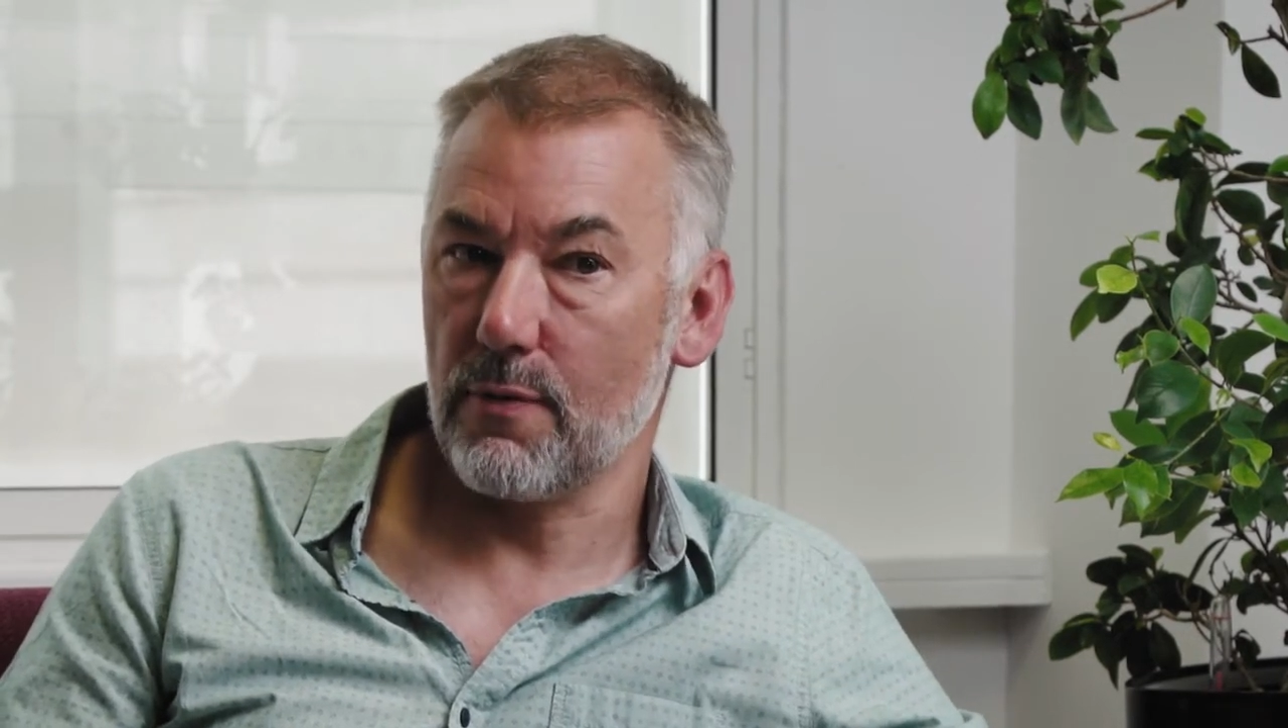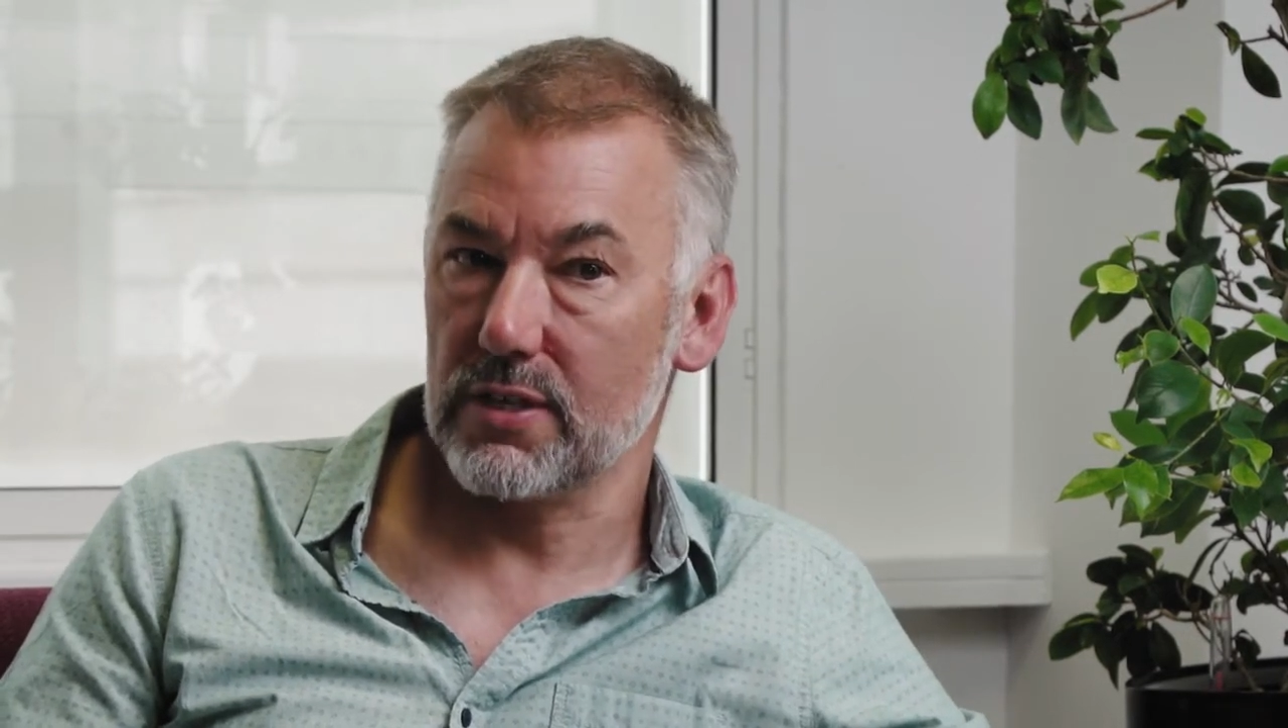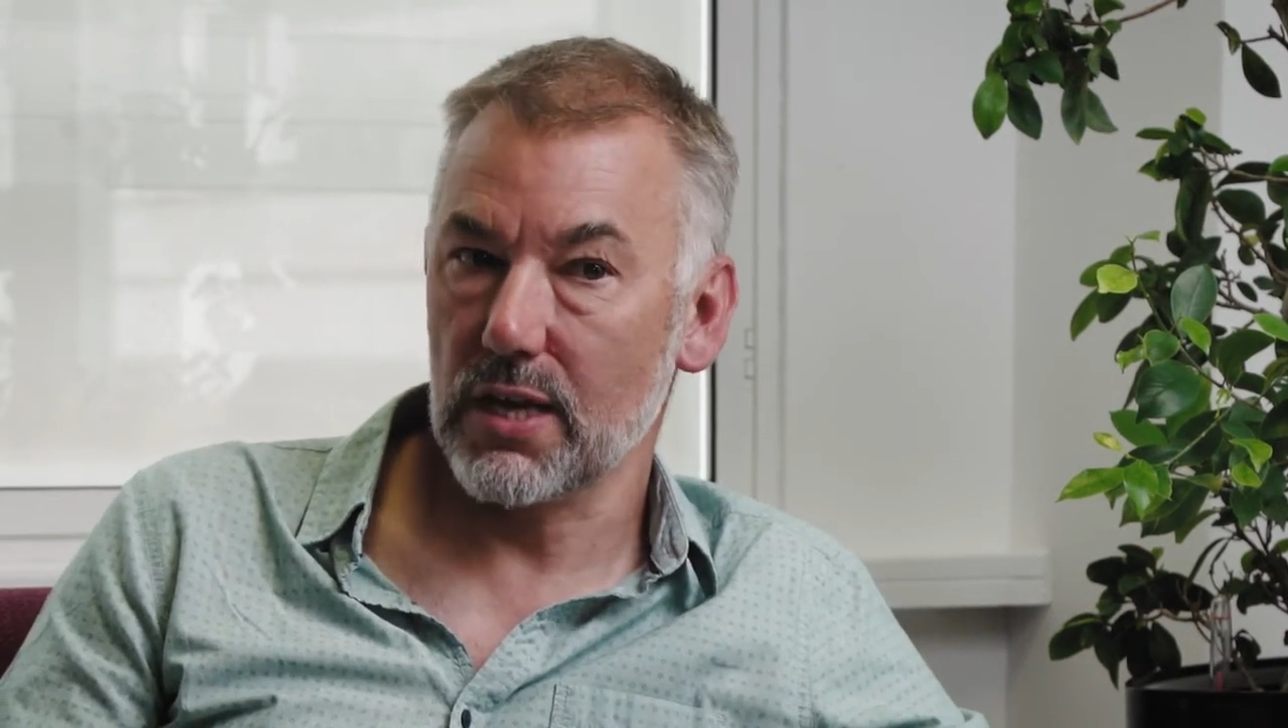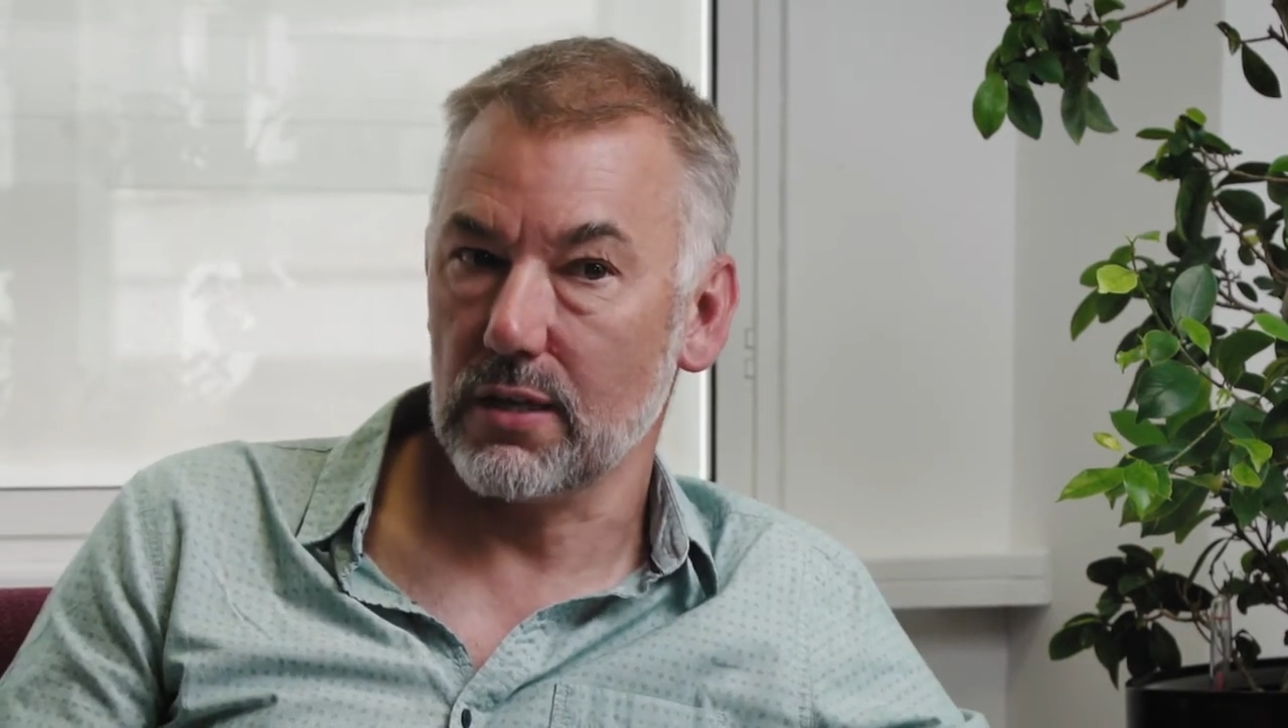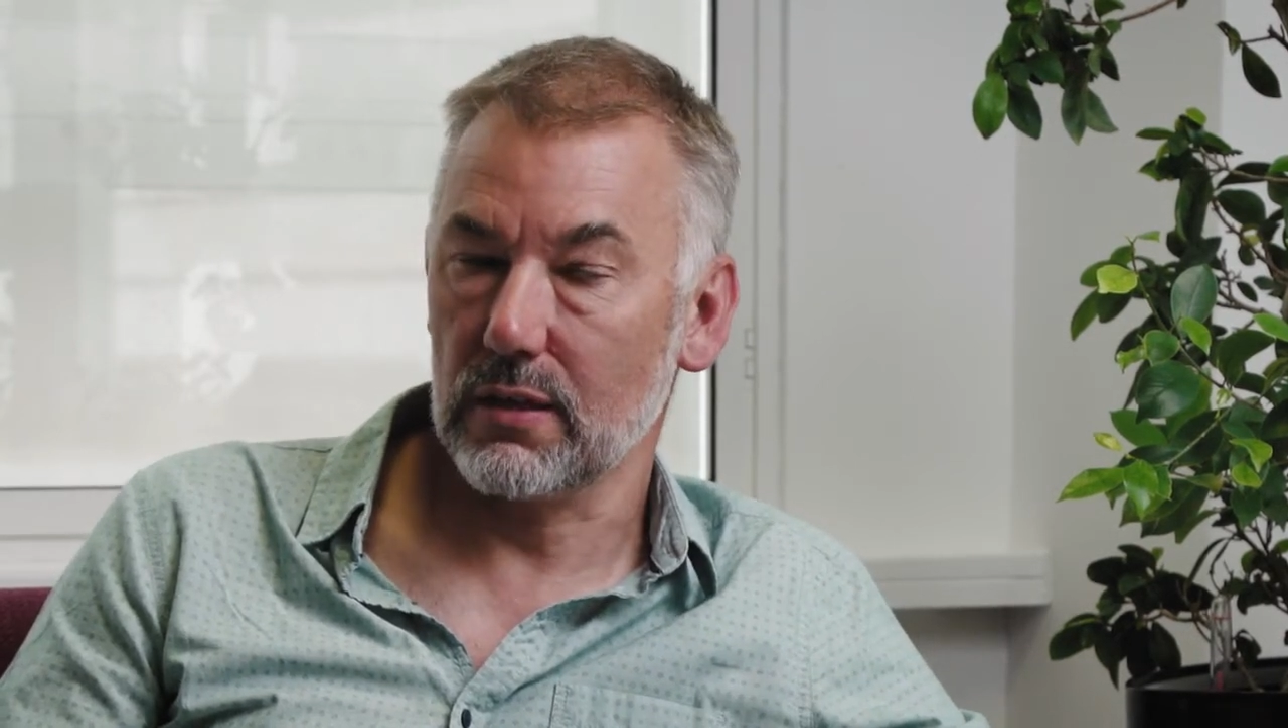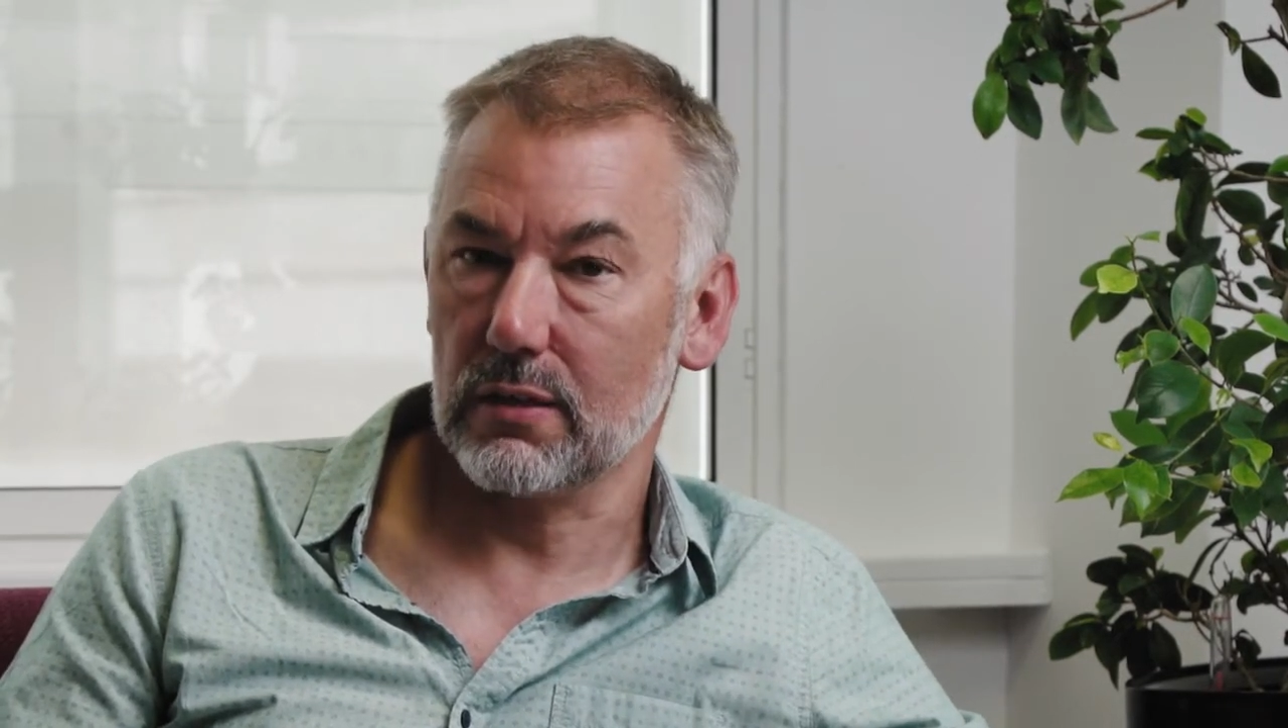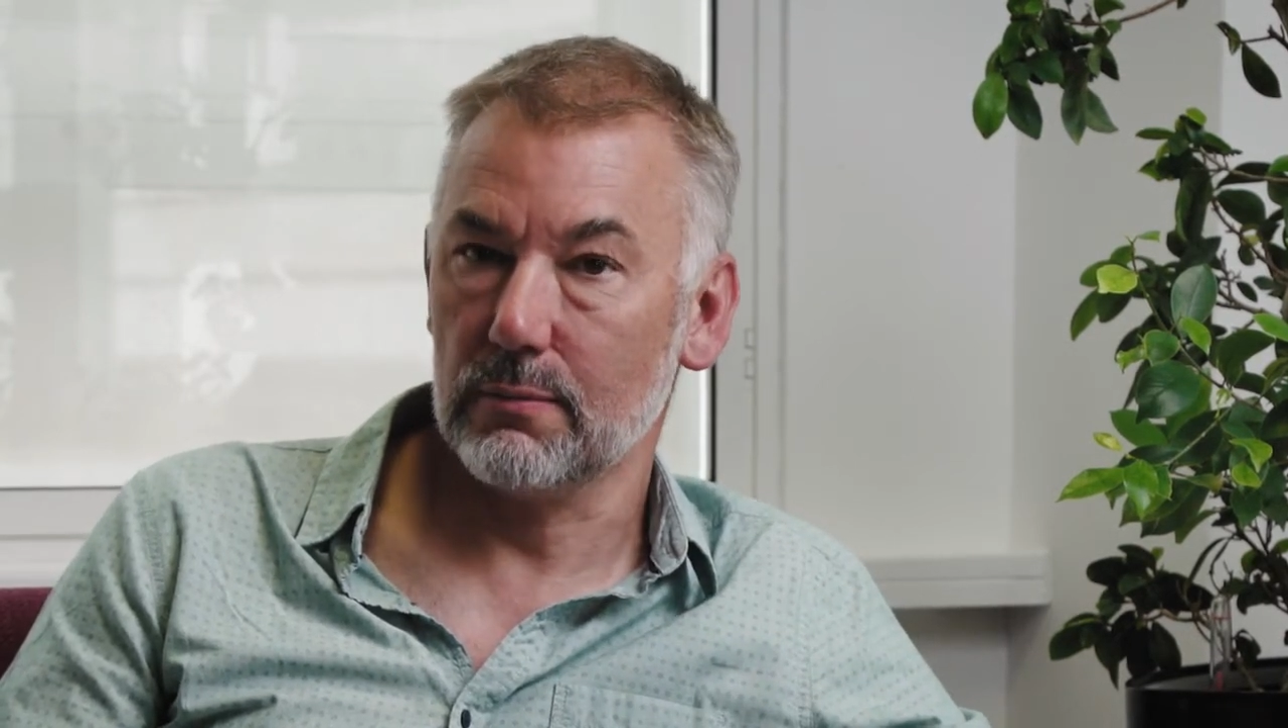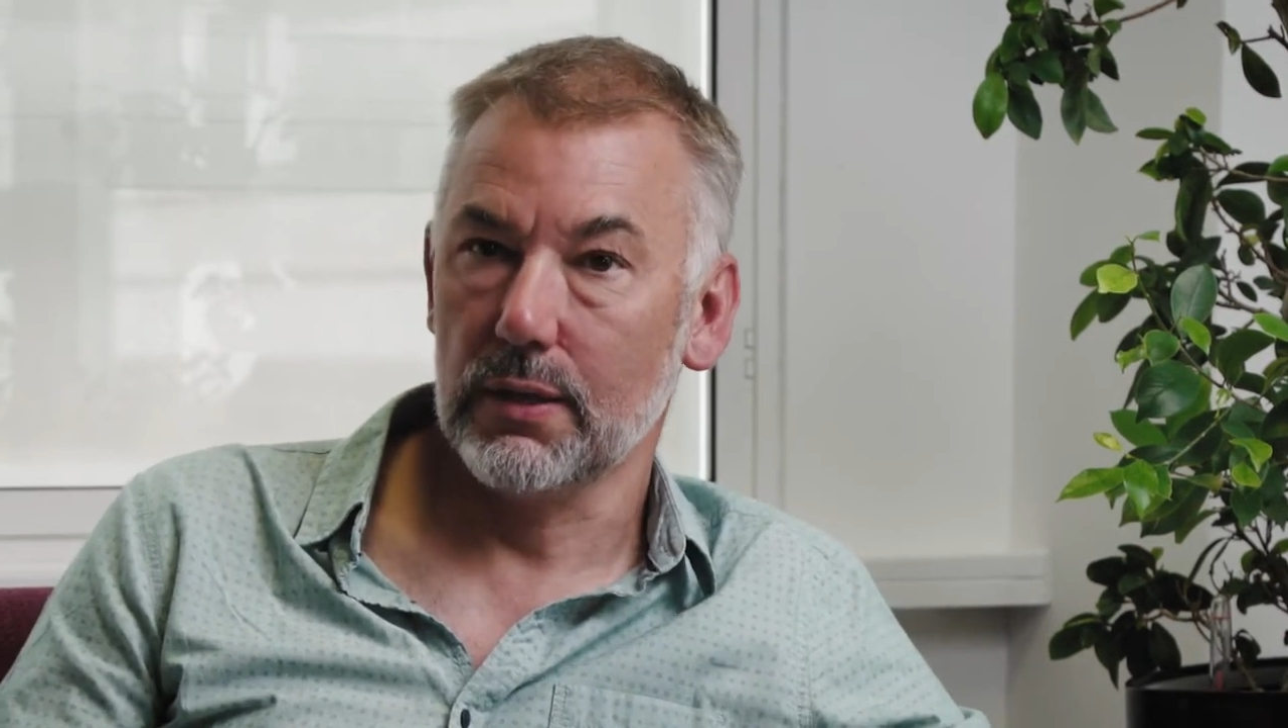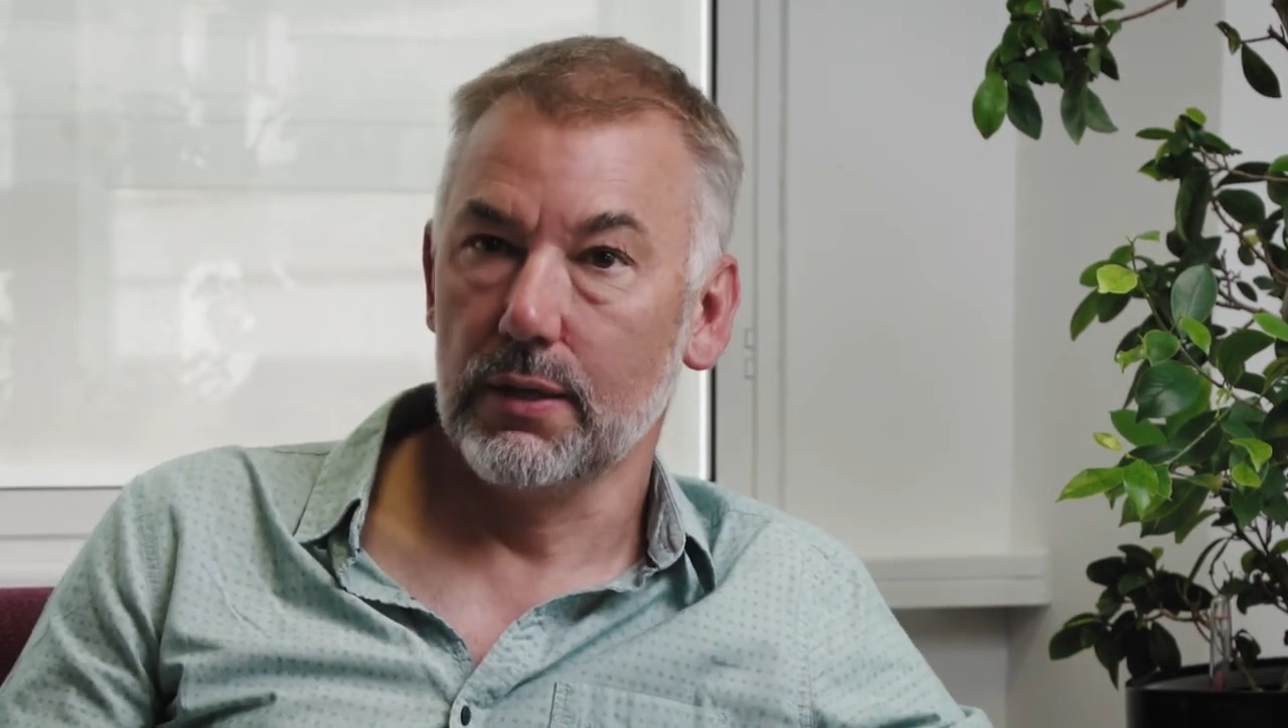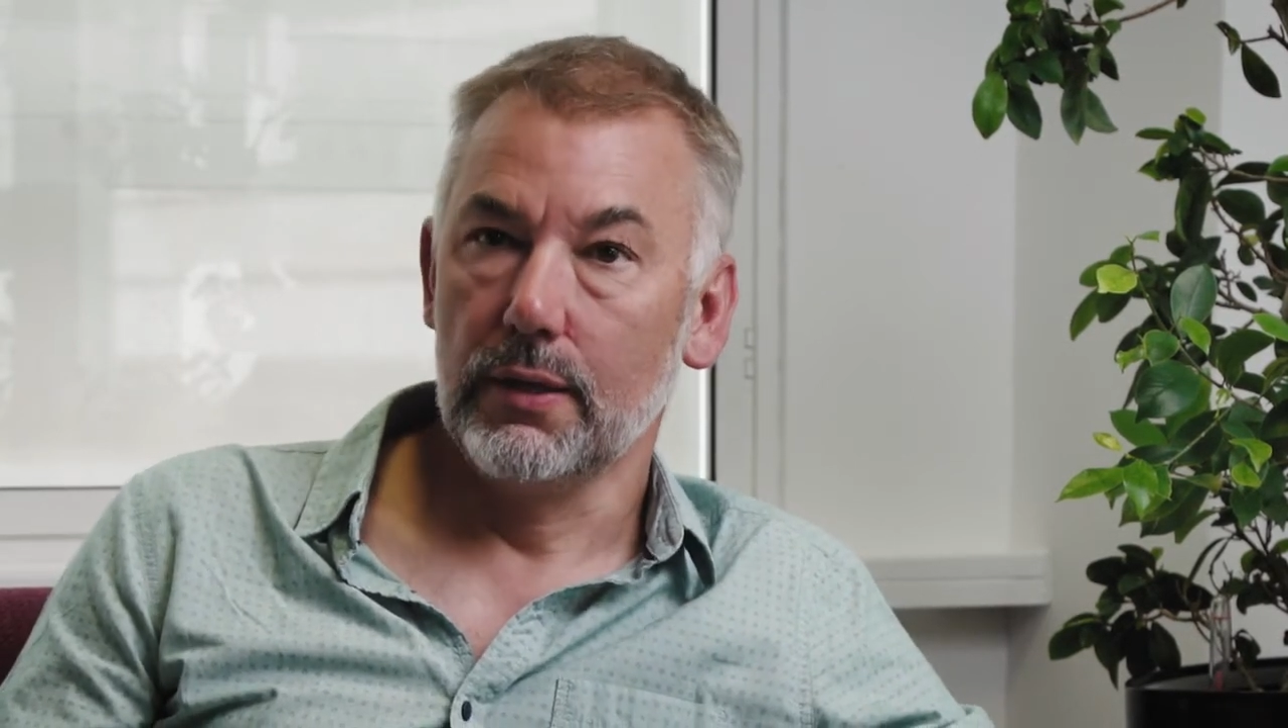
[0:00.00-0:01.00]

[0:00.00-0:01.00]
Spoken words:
retaining